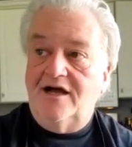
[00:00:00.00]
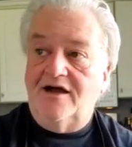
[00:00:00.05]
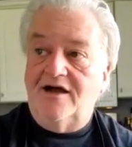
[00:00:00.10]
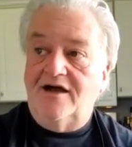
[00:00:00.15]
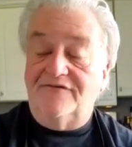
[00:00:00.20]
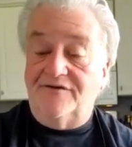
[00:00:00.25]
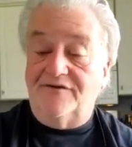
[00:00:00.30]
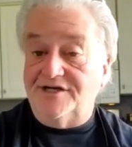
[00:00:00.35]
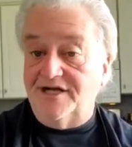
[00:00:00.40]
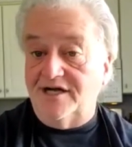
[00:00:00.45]

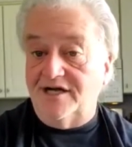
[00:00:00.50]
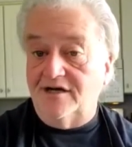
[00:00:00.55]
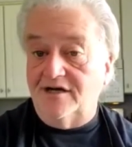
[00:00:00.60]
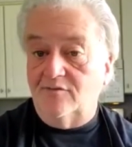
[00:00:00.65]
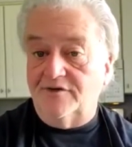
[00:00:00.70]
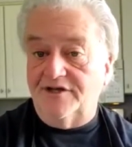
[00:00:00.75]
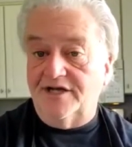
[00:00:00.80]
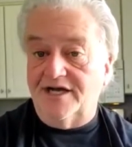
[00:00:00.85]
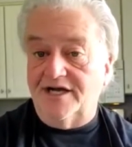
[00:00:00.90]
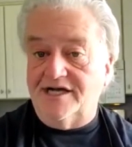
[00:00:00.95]
for dinner
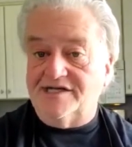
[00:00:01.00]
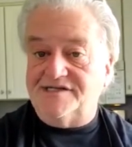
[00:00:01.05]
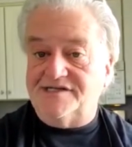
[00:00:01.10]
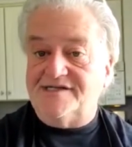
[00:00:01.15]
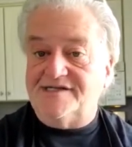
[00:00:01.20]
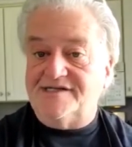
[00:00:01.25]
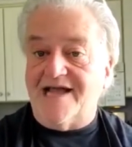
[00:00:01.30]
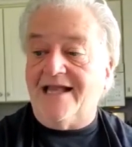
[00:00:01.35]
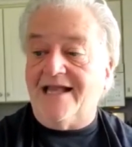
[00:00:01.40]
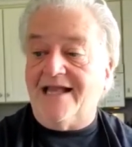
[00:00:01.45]
with a nice
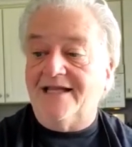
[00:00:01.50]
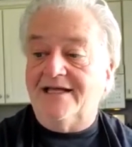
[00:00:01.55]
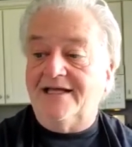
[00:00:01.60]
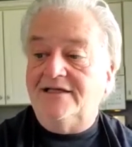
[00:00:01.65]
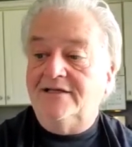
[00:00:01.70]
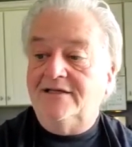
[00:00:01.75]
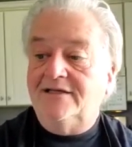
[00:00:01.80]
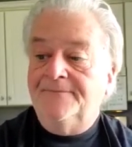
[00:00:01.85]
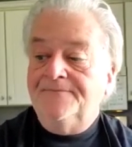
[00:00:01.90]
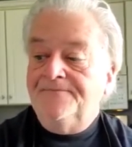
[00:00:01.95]
salad,
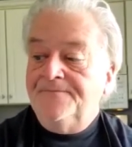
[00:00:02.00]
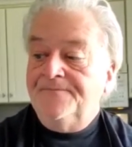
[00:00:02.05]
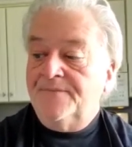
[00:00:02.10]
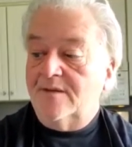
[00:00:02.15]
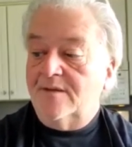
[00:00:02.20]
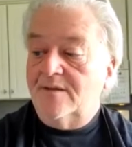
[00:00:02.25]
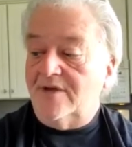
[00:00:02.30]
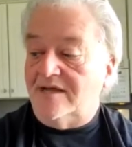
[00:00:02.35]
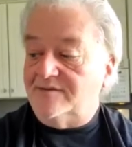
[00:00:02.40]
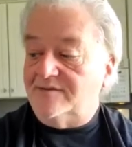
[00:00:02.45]

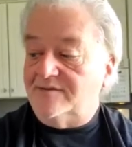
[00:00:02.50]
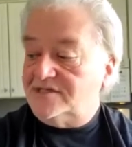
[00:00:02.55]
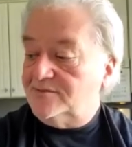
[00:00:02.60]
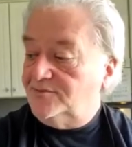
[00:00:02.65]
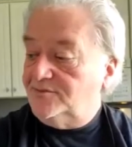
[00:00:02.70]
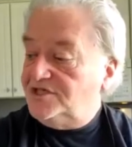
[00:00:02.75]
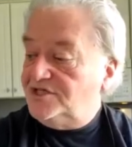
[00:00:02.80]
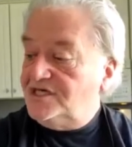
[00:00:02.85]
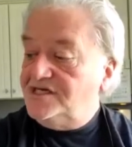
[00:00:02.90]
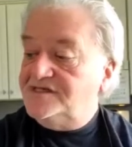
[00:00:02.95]
maybe some
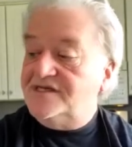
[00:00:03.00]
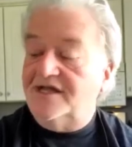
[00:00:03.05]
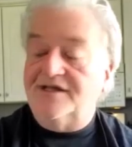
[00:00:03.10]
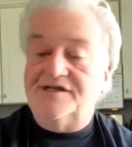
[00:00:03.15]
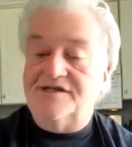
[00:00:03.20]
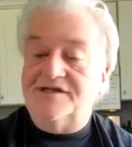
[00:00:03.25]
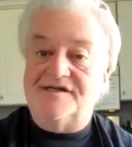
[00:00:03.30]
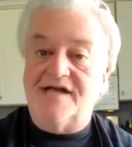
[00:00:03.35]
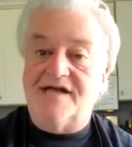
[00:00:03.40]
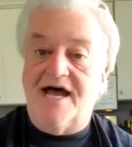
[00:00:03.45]
cheese on
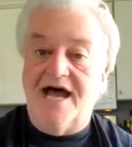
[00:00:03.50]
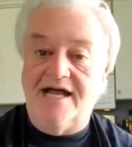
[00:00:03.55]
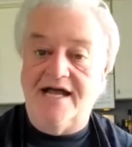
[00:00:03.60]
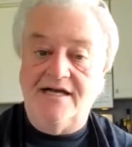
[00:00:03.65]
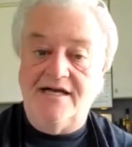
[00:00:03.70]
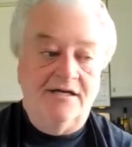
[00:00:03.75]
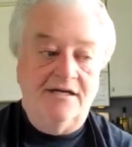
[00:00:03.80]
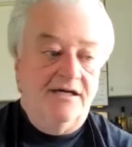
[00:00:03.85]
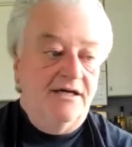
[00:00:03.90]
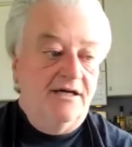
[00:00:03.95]
the side,
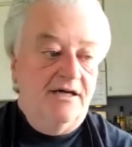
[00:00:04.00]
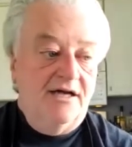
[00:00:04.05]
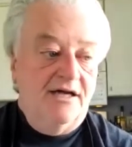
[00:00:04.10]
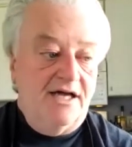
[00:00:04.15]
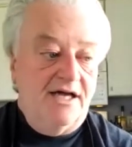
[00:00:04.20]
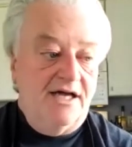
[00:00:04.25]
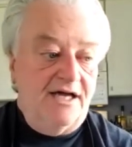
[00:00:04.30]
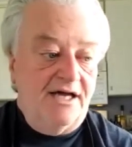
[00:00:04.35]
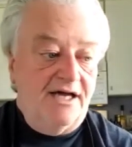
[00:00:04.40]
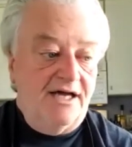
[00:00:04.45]

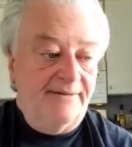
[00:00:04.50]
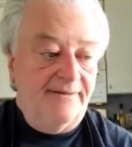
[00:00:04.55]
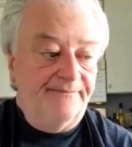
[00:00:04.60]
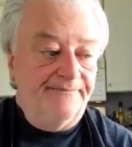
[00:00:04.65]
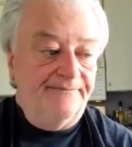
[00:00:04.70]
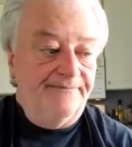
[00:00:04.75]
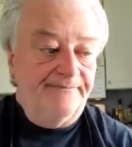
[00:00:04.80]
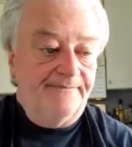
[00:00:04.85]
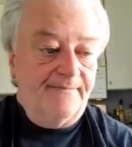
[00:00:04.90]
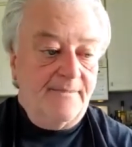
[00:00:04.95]
a
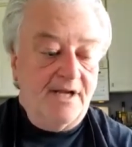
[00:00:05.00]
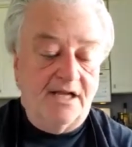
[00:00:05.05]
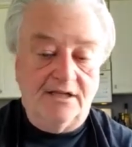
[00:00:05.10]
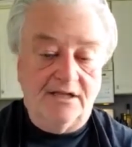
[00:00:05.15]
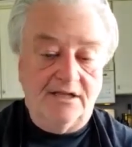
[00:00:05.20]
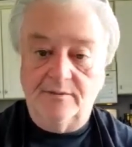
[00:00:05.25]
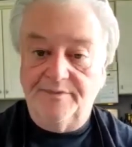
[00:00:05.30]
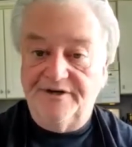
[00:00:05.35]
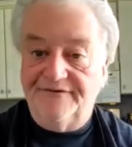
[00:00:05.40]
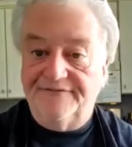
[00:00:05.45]

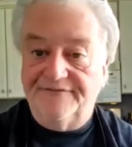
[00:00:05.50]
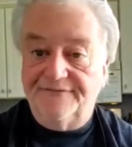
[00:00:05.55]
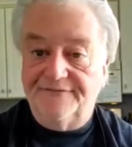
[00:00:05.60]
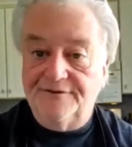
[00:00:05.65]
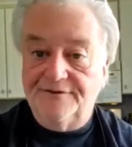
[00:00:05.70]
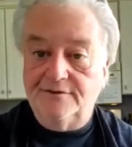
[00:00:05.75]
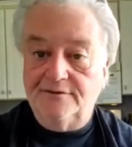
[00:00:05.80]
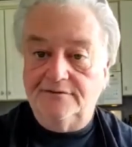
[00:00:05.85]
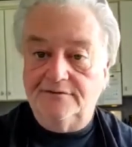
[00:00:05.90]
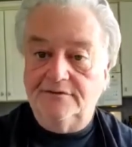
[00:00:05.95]
little bit of
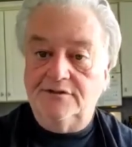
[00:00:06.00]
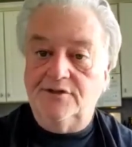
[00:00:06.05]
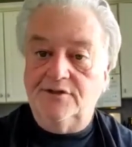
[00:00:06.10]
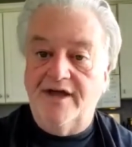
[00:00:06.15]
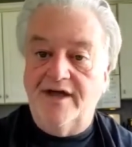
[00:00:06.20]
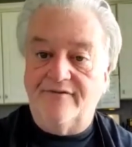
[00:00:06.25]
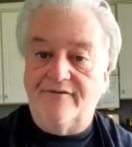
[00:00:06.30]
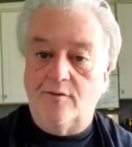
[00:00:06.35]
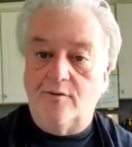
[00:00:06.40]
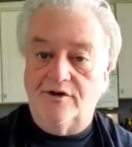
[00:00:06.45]
fruit, and you
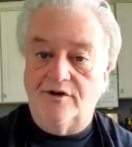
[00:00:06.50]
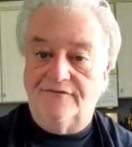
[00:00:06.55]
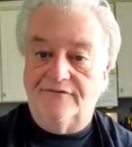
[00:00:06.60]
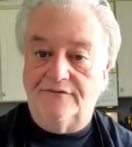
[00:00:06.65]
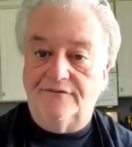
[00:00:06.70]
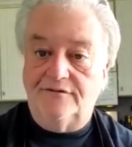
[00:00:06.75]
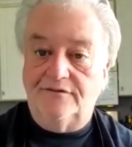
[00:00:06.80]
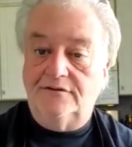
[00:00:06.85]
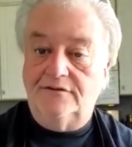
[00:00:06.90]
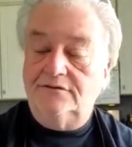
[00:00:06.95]
have a
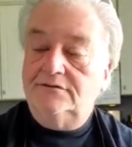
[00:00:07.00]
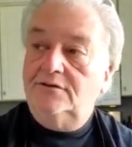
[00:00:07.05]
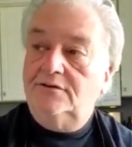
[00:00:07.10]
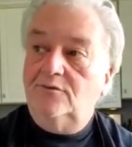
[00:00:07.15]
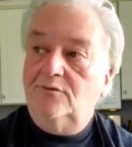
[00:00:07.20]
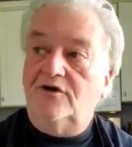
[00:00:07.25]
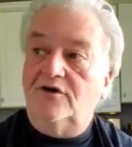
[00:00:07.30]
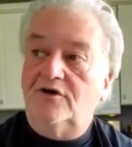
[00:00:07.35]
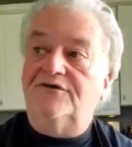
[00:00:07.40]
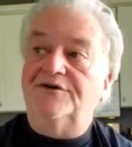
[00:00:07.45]
wonderful,
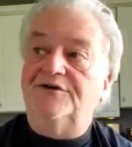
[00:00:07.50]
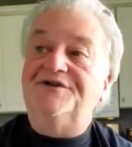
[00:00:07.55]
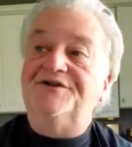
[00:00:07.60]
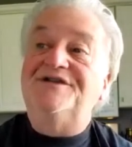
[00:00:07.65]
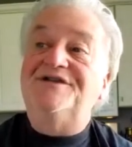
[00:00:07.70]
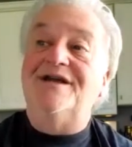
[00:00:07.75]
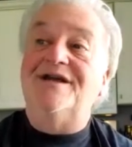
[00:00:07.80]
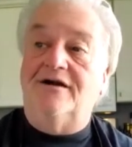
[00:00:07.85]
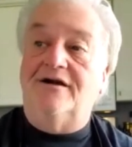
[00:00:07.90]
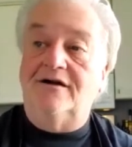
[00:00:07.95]
wonderful
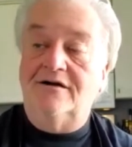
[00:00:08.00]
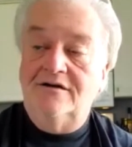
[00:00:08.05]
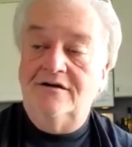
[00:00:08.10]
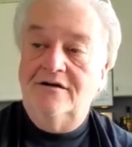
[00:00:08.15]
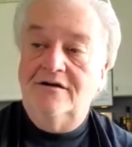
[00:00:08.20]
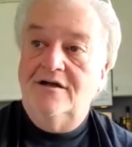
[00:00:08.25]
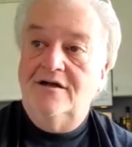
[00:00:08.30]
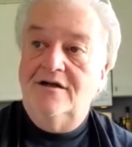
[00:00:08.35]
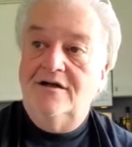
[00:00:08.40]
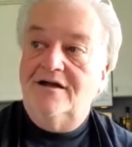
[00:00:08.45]
dinner
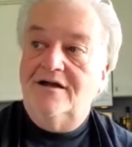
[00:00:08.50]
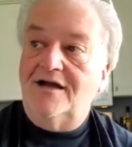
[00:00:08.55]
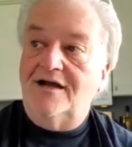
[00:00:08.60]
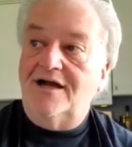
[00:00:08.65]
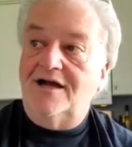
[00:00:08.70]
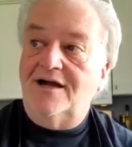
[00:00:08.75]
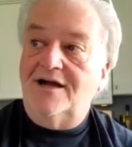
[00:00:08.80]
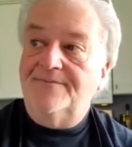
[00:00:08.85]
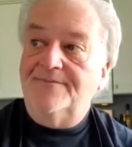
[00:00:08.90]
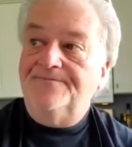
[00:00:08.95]

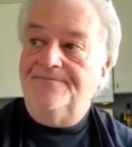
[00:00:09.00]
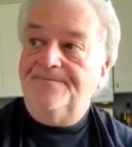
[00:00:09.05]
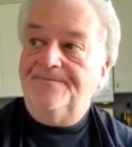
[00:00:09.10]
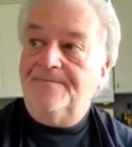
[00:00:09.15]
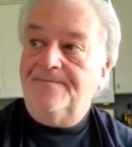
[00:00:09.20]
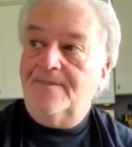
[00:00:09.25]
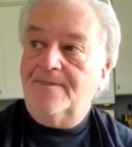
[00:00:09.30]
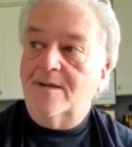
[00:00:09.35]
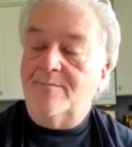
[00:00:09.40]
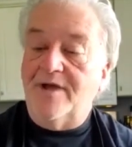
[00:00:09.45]

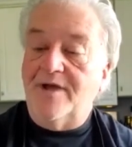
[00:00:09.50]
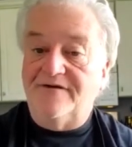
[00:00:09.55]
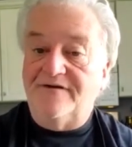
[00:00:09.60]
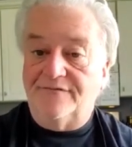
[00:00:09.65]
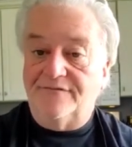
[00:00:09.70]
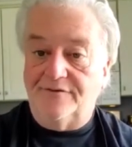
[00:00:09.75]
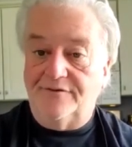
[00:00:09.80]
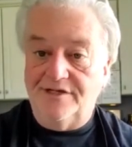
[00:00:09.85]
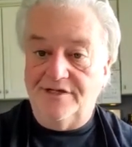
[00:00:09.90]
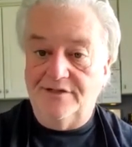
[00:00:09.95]
made
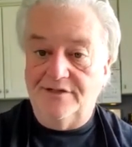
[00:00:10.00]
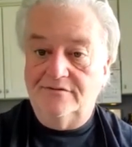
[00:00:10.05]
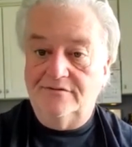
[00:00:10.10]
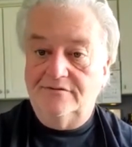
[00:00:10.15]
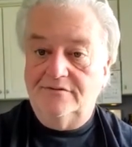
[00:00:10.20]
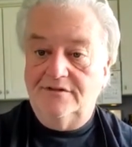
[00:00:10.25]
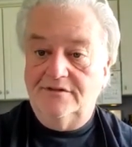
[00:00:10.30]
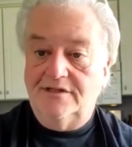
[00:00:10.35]
for you